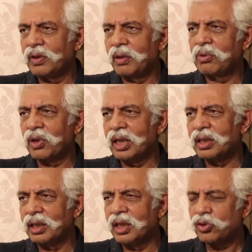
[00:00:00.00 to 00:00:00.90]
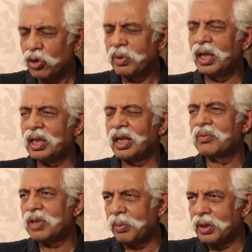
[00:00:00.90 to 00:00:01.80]
of them together. There should be a
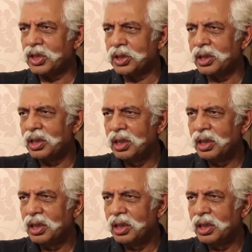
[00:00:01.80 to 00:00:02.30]
time separation.